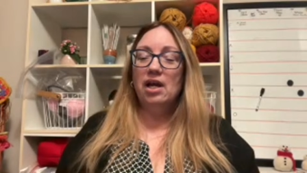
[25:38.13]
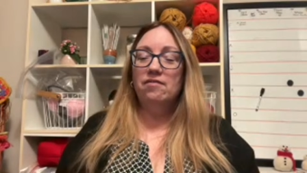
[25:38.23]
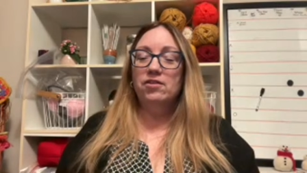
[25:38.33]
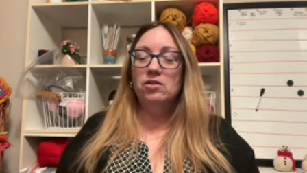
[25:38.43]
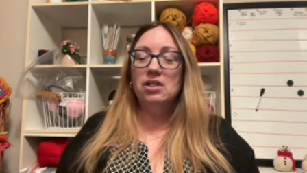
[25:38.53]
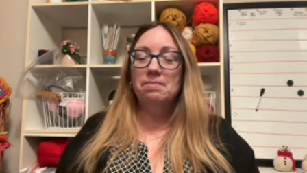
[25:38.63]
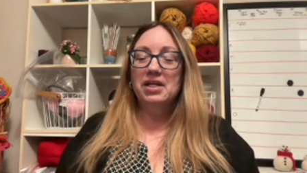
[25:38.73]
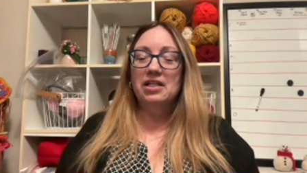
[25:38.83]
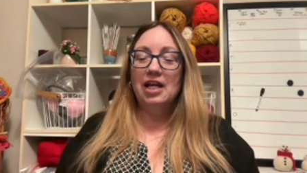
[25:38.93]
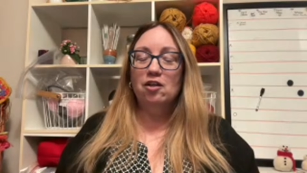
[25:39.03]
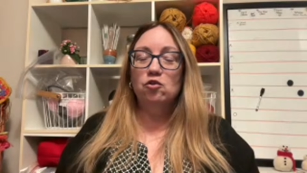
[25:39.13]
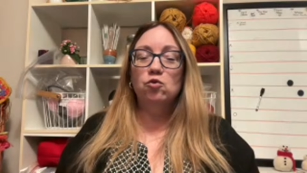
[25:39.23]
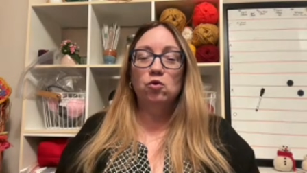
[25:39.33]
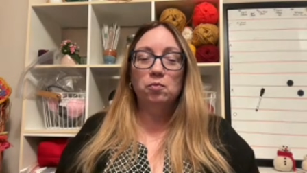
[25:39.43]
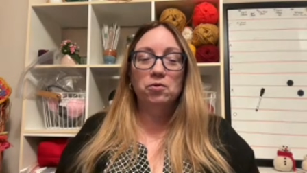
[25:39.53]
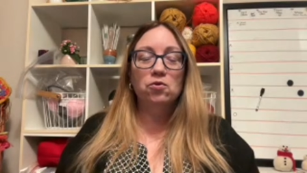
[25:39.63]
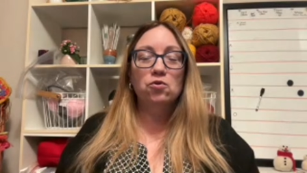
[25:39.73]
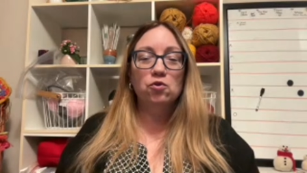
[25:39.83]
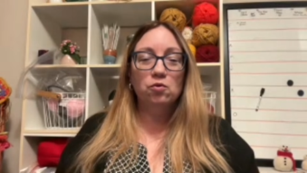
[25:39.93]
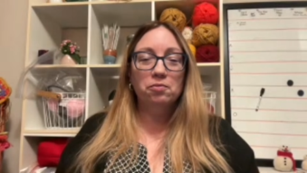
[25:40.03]
if there's something like super,
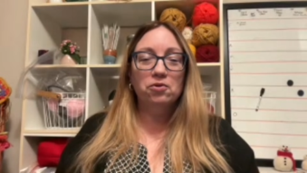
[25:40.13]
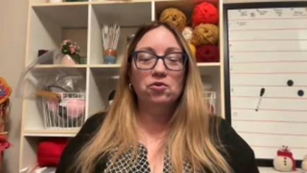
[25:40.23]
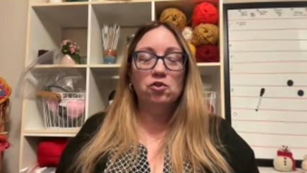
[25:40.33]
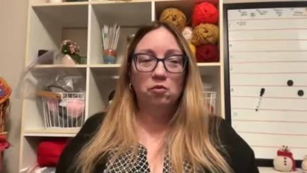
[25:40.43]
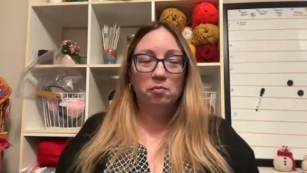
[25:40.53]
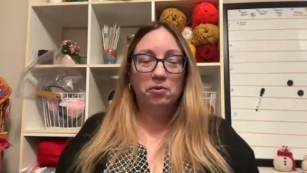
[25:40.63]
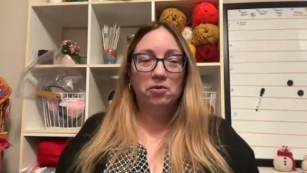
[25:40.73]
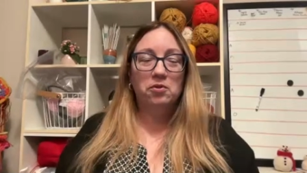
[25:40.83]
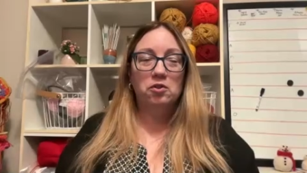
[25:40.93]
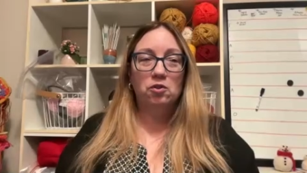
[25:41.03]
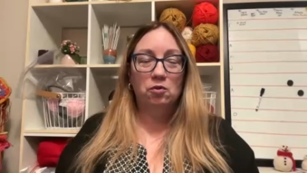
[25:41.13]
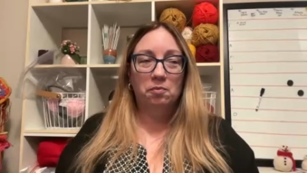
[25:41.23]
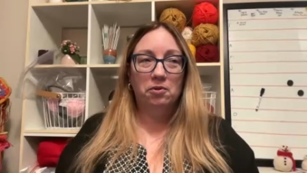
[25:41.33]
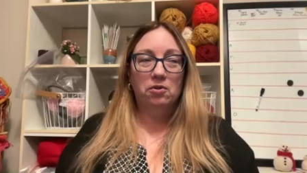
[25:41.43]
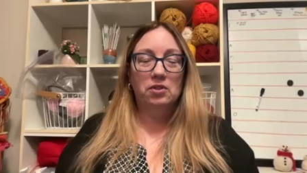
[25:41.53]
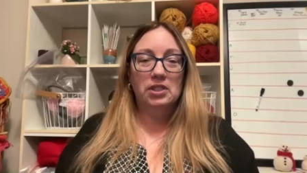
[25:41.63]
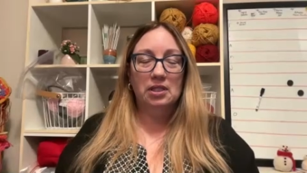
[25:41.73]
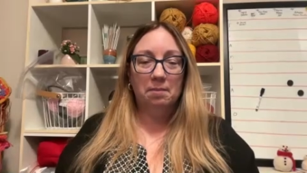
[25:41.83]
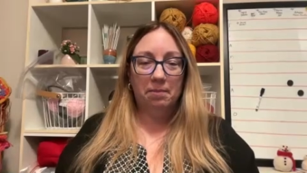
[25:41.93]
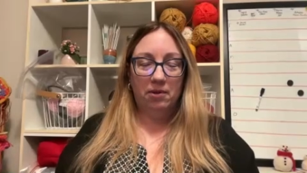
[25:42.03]
super, super, super
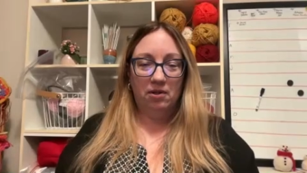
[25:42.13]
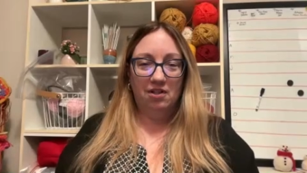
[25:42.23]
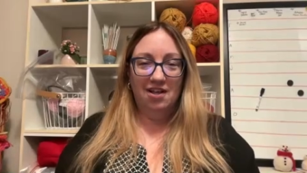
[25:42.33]
simple,